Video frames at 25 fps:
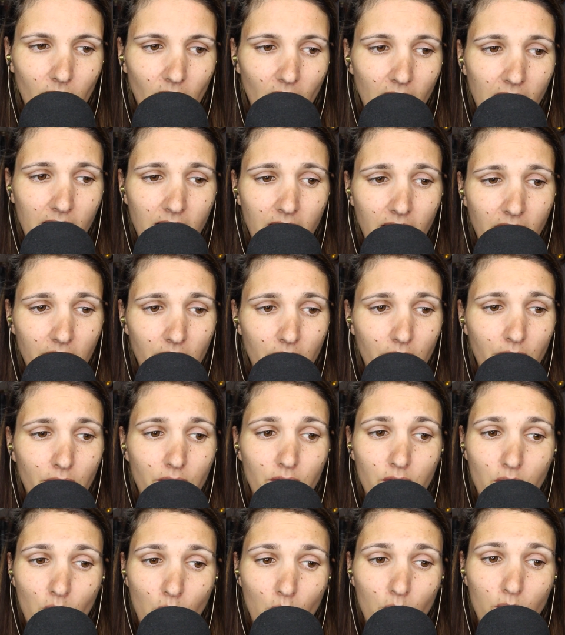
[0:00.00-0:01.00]
And Heather
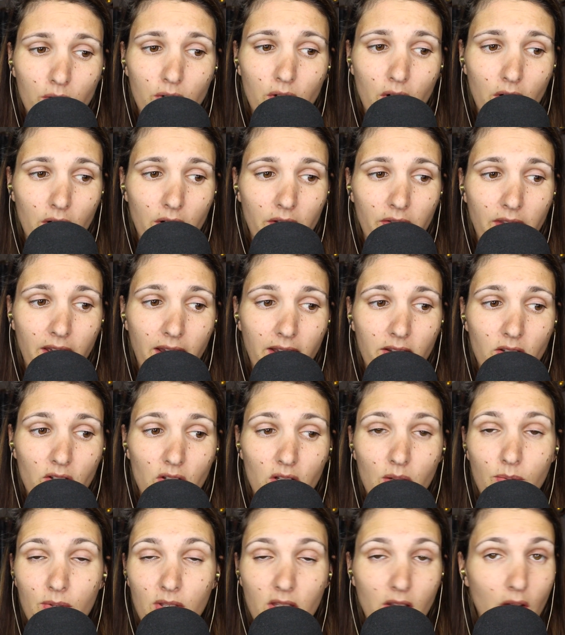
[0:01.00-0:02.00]
told her that
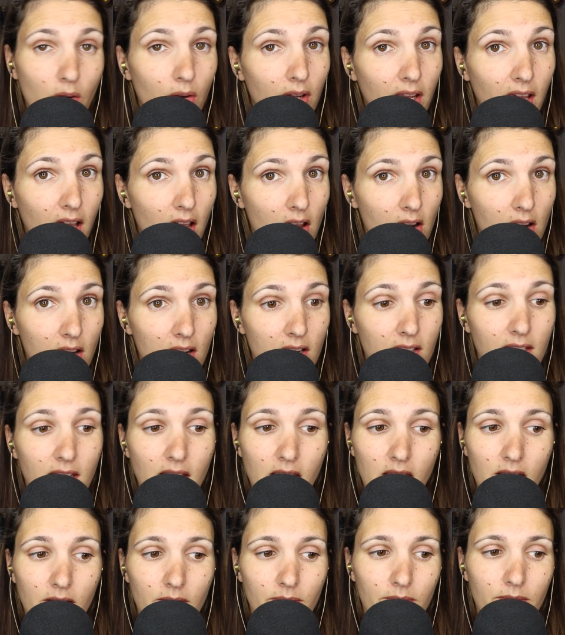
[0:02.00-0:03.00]
she was going out on a
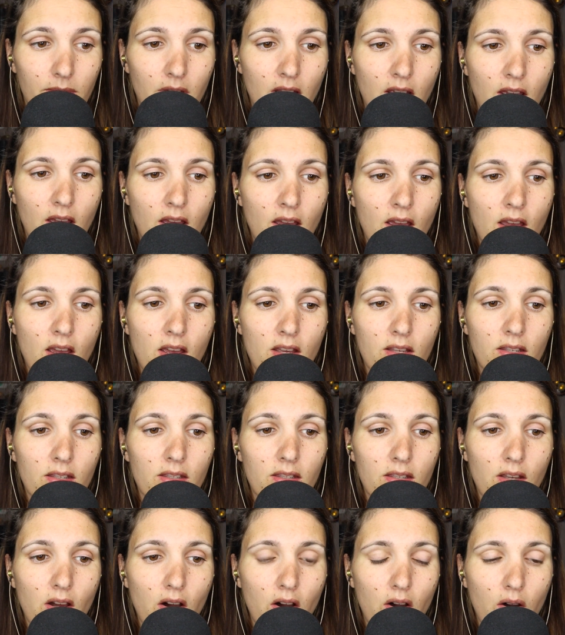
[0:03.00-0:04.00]
date.
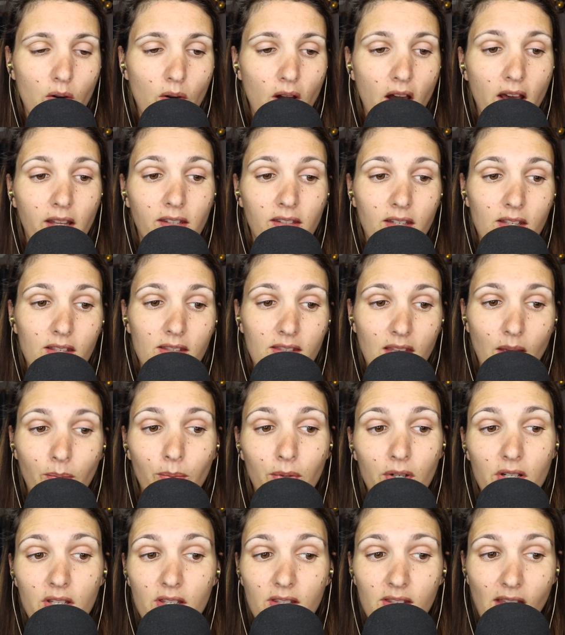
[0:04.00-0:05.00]
So on
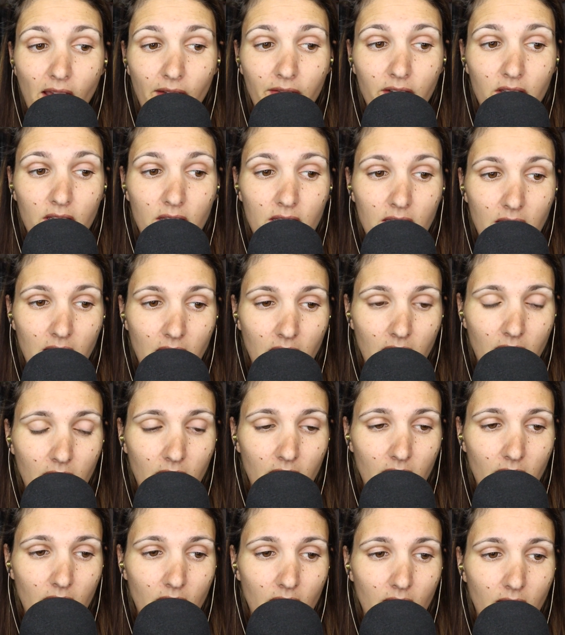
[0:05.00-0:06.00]
December
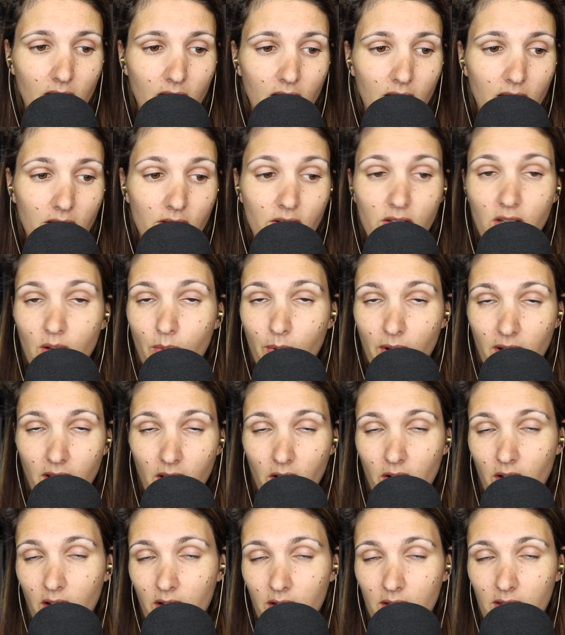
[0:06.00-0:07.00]
17th, she went
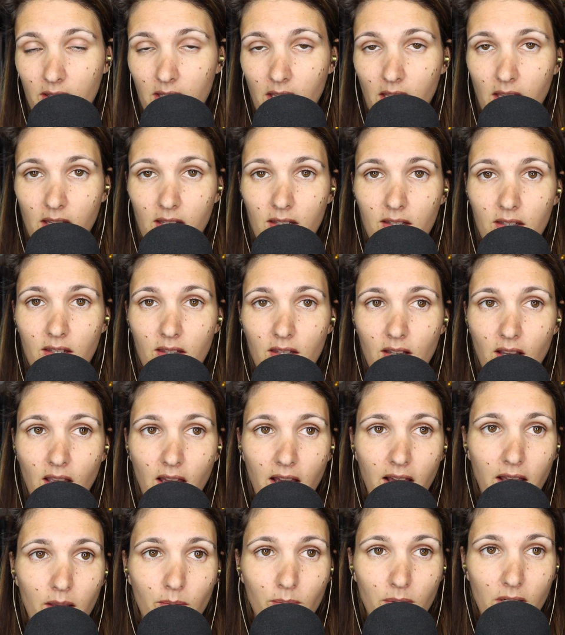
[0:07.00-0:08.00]
out on a date. The
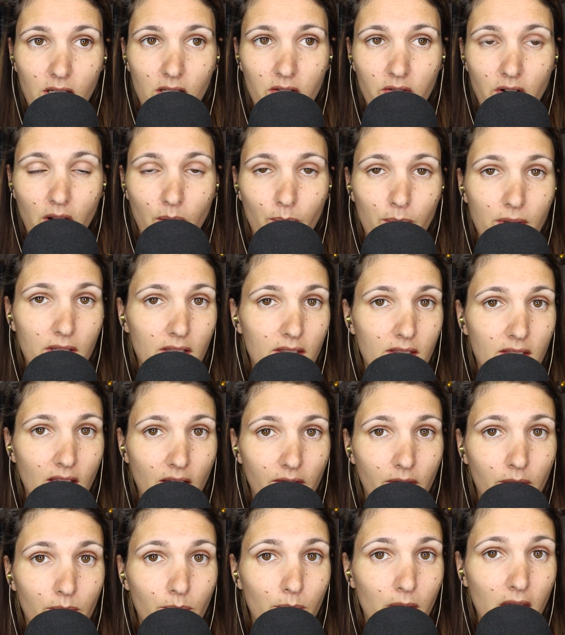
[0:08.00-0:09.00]
guy picked her up at
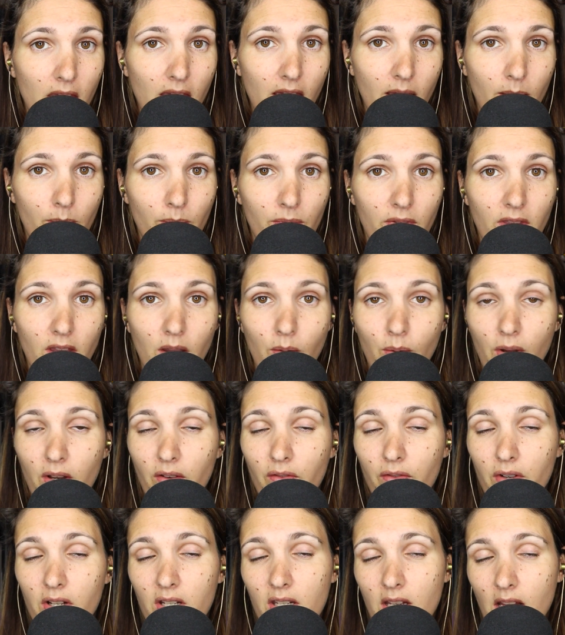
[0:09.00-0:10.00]
7 p.m. They
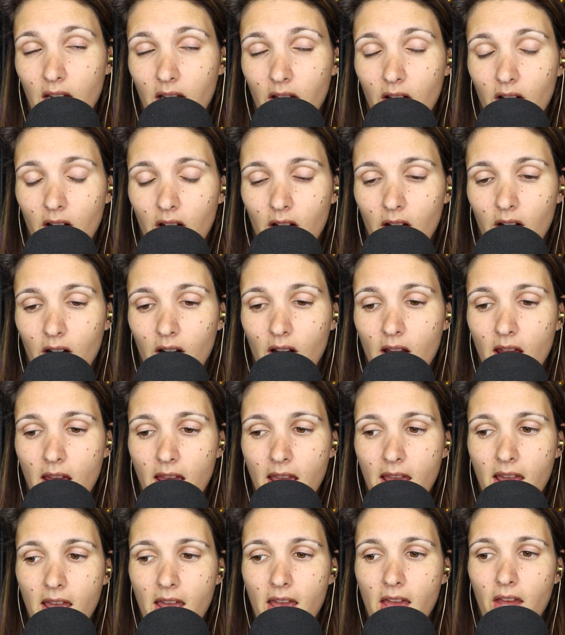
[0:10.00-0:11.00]
went for dinner.
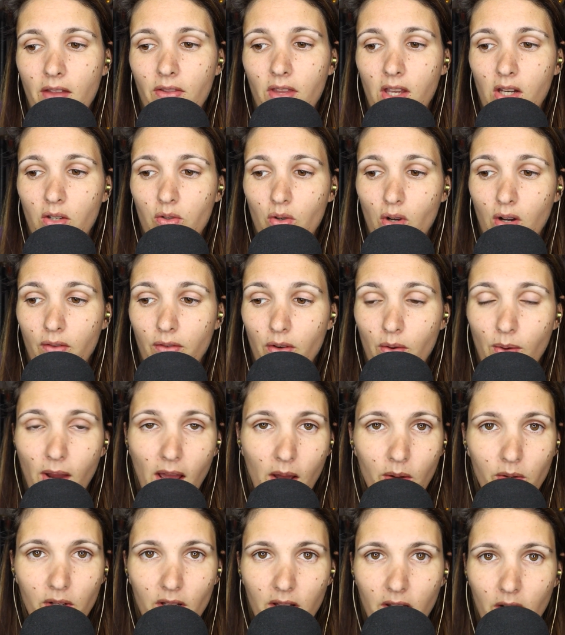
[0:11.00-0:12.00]
They drove
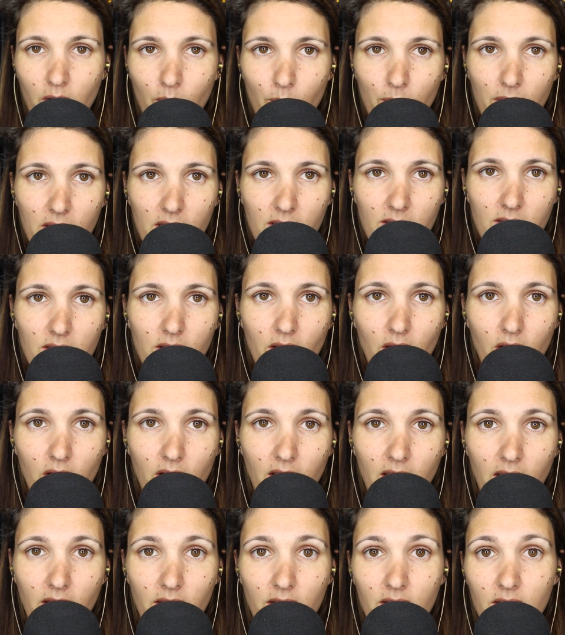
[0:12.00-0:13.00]
around a little bit to
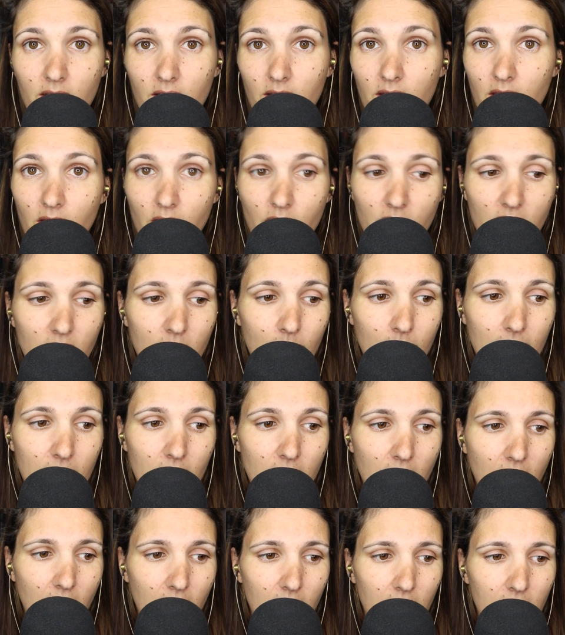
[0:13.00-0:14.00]
look at the
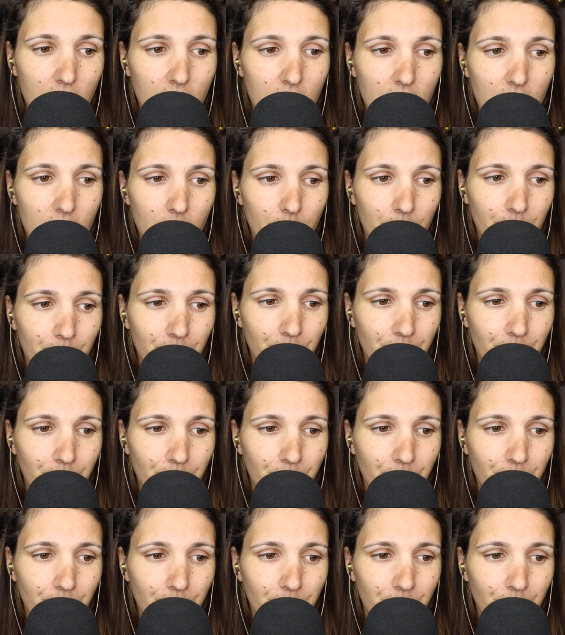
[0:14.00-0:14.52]
Christmas lights.